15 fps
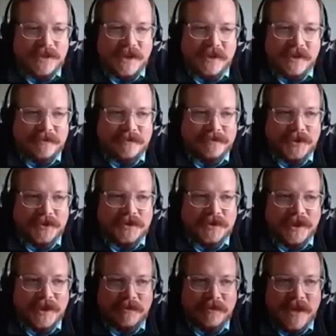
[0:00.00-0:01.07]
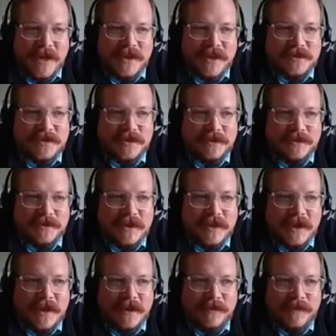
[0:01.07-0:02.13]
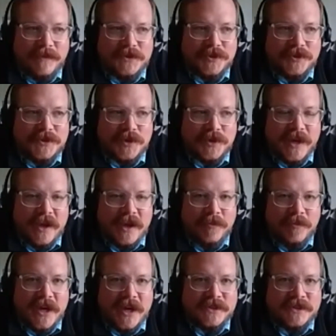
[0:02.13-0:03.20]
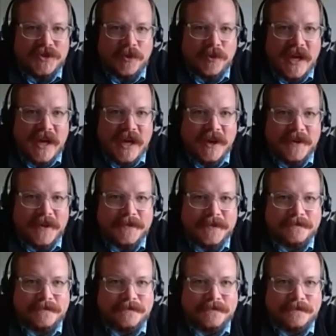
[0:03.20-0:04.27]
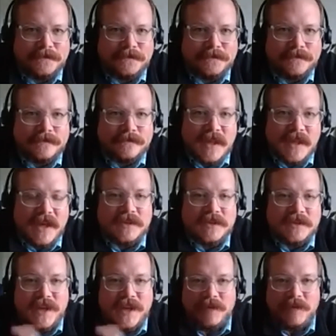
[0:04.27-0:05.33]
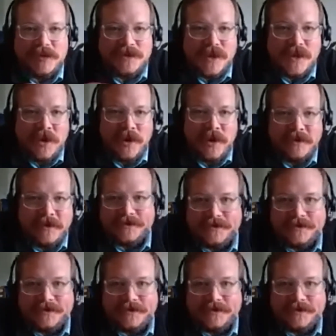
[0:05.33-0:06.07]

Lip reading: it. You said it best. It's just the way our brains are wired. And the scammers know it.